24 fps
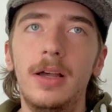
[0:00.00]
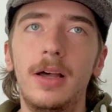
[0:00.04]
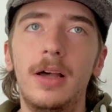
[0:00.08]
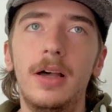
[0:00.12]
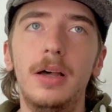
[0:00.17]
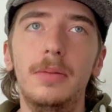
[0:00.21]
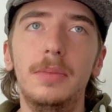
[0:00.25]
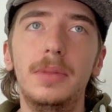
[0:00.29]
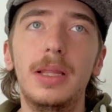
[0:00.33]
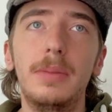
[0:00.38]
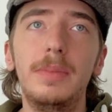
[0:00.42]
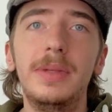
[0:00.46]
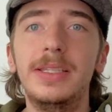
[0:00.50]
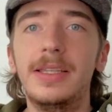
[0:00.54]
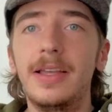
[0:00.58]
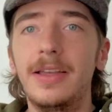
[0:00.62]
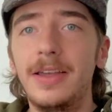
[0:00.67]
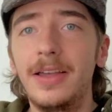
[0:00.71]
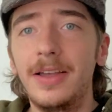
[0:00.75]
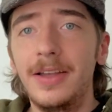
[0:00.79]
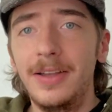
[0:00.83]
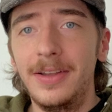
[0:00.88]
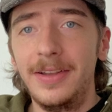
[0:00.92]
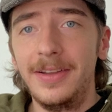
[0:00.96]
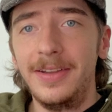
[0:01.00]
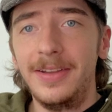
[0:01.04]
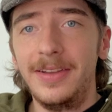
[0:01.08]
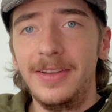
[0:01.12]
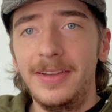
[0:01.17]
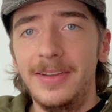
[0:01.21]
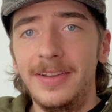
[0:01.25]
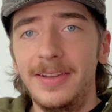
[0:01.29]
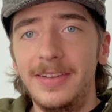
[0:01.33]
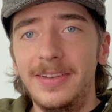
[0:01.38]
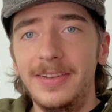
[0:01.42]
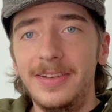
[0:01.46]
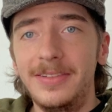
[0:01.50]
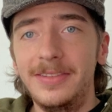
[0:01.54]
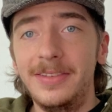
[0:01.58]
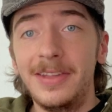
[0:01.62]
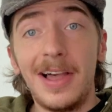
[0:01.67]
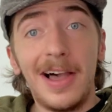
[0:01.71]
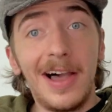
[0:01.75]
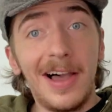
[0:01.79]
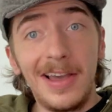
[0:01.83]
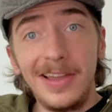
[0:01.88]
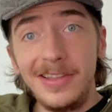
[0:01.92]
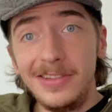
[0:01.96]
Let me tell you, the
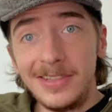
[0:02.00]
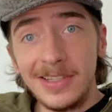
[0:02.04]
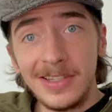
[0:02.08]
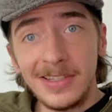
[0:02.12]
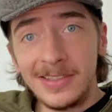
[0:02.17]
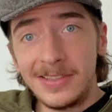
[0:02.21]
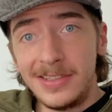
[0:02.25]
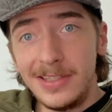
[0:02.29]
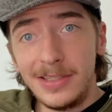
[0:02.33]
hijinks